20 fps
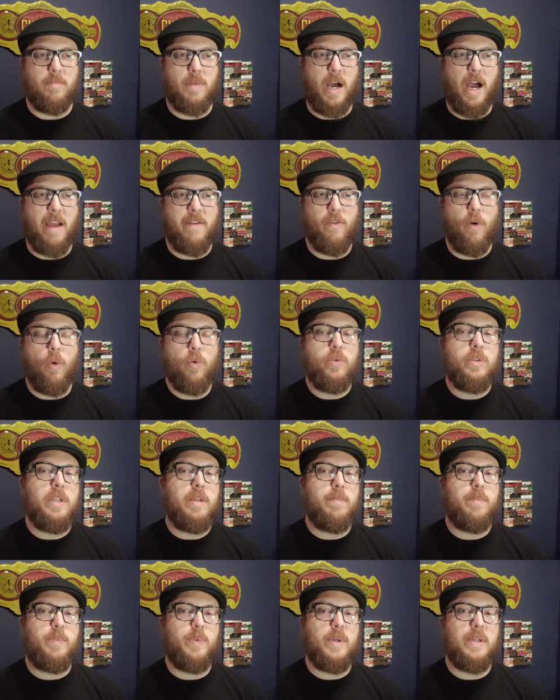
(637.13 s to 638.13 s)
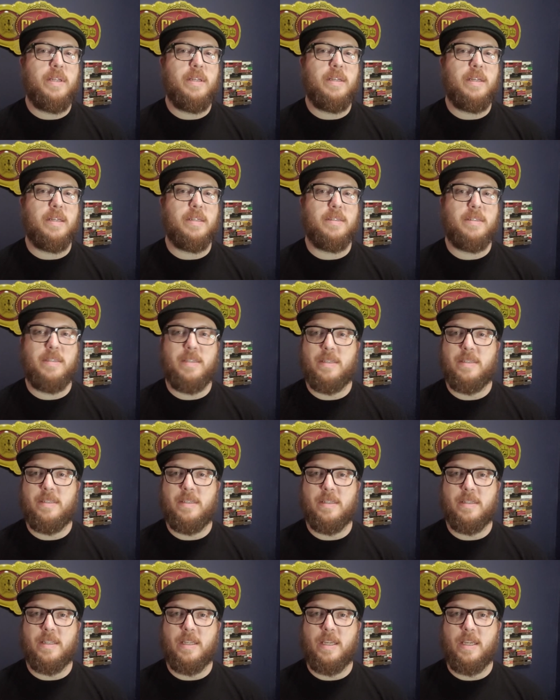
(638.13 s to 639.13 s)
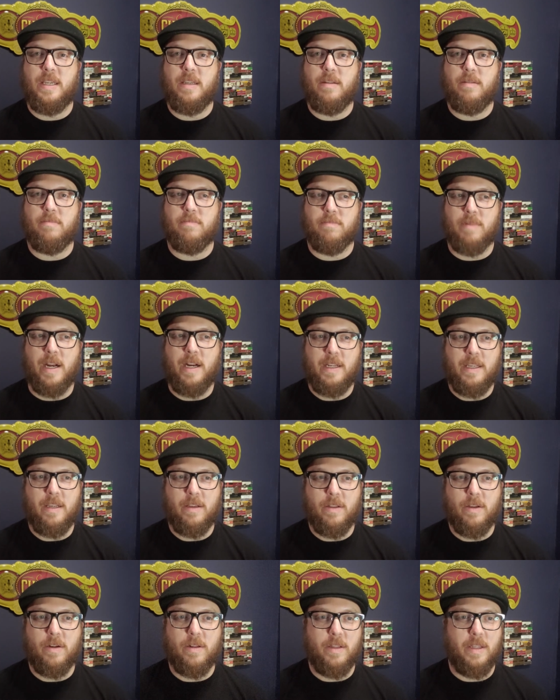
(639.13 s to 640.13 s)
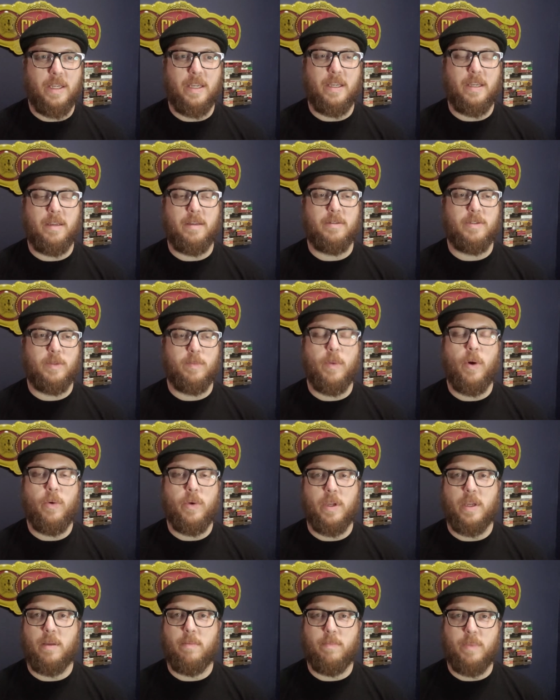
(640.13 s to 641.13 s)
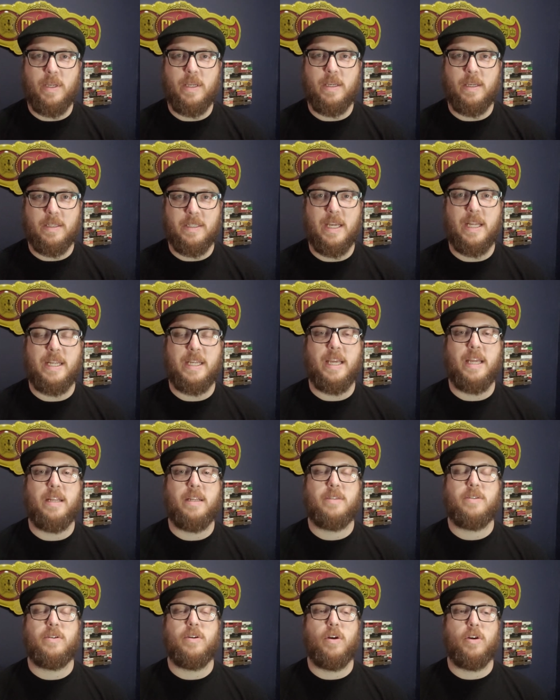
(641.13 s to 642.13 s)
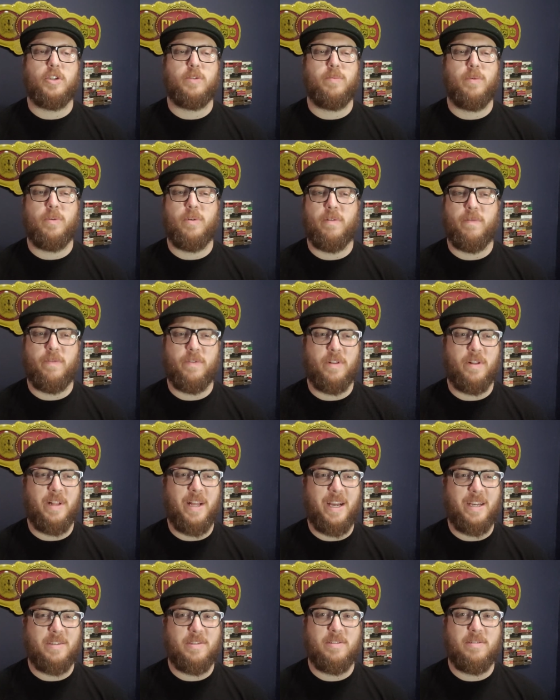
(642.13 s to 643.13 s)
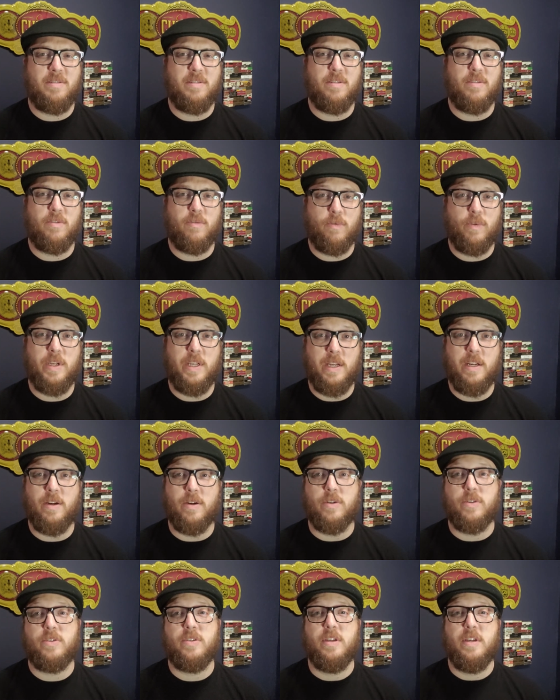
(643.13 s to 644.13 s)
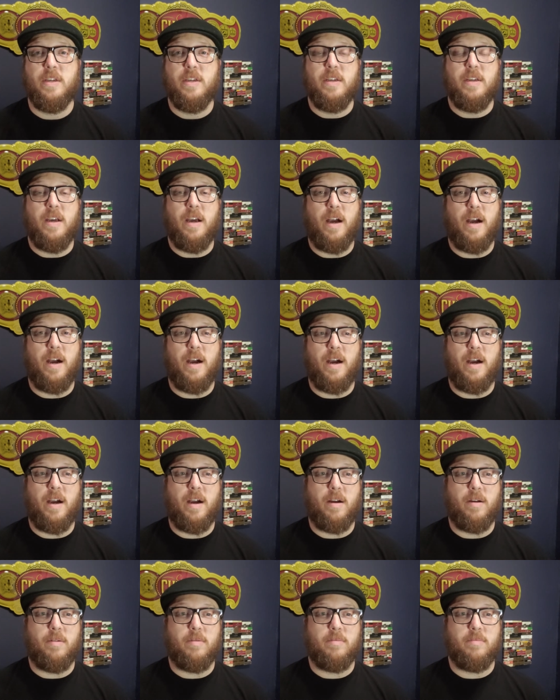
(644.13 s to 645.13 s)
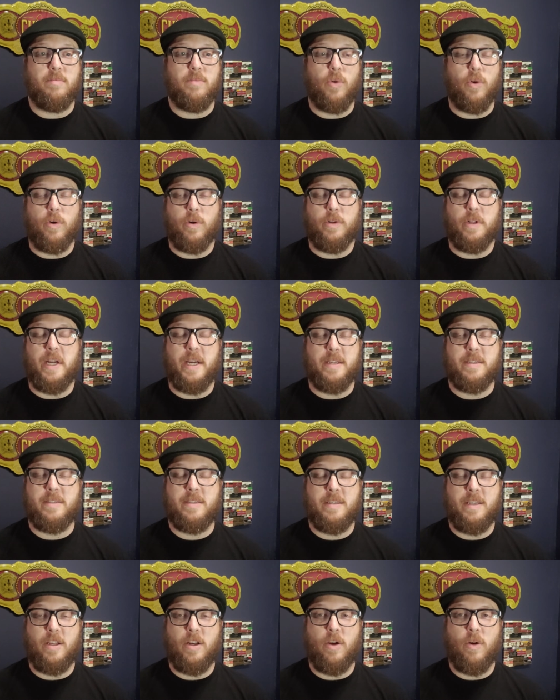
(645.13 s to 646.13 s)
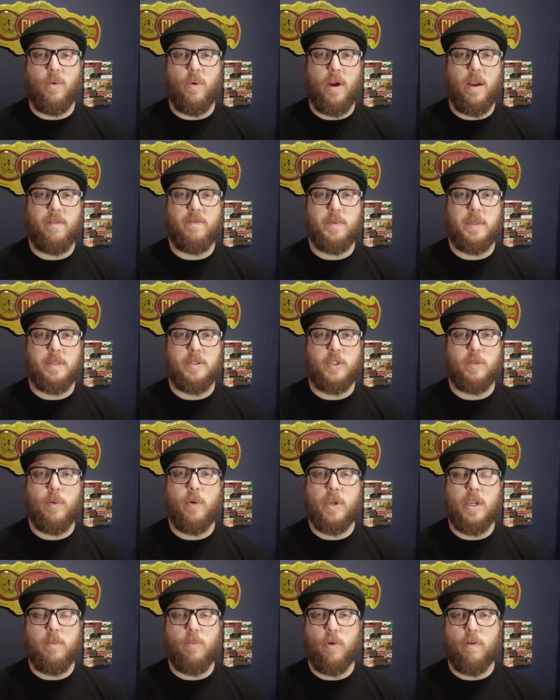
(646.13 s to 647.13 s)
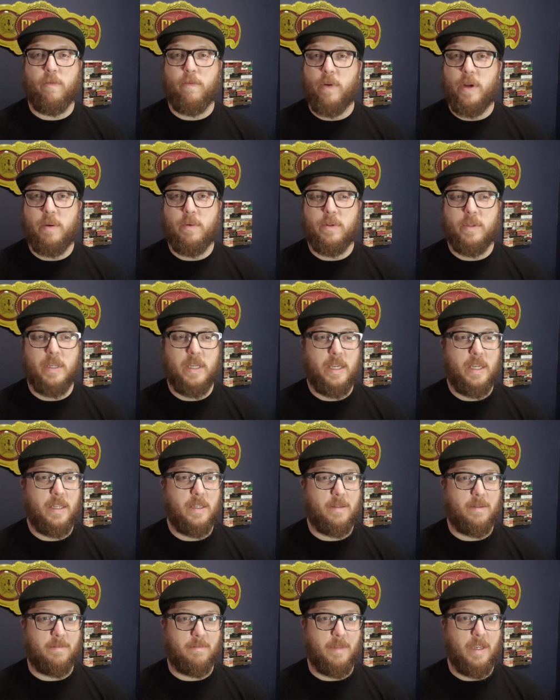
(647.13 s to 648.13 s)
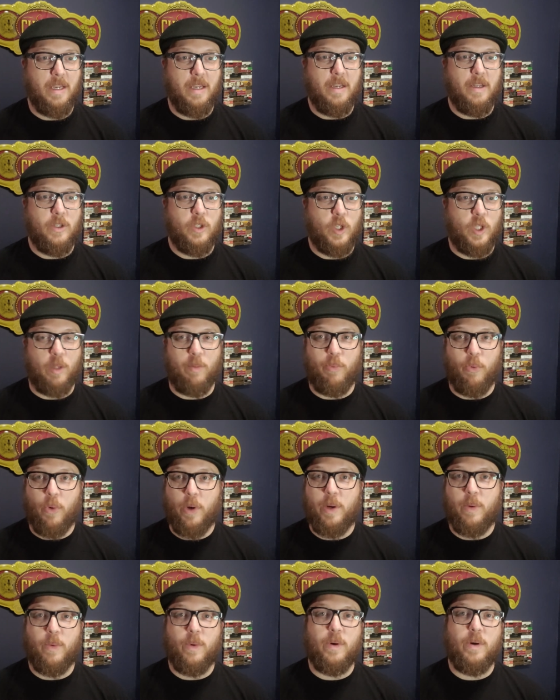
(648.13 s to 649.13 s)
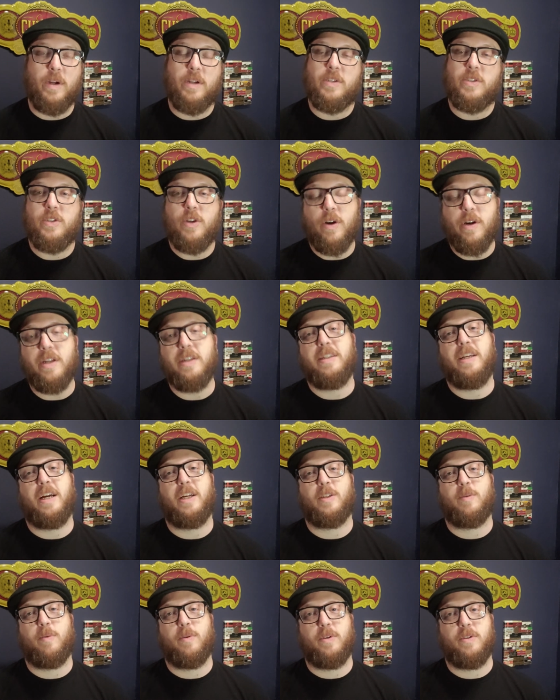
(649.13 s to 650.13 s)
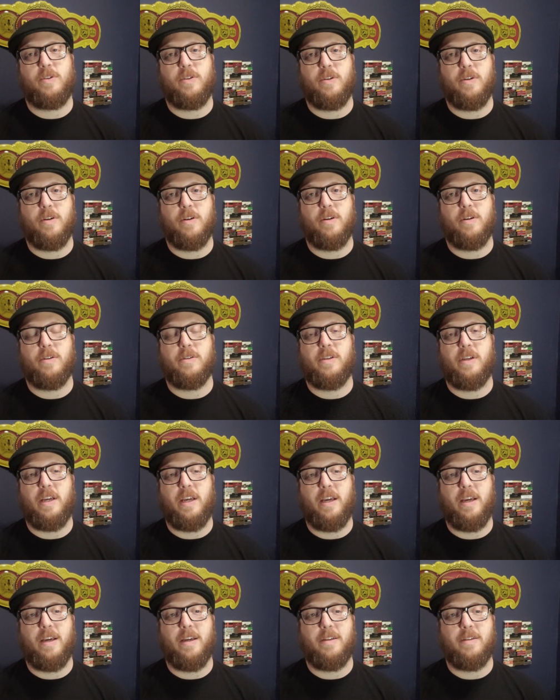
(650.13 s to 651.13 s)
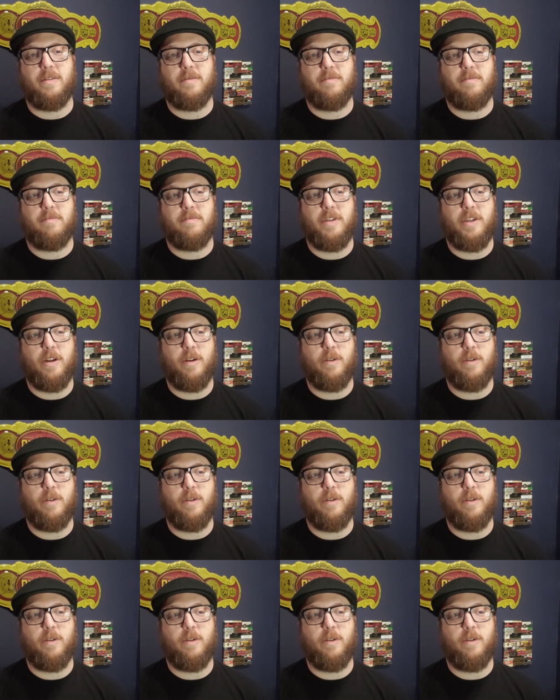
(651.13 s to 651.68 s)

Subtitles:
I've only been consistently, regularly smoking, being a dedicated cigar smoker, for the last 3 years, more or less, where I've been smoking more frequently, and to the point where I started Dad Smoking Cigars, and,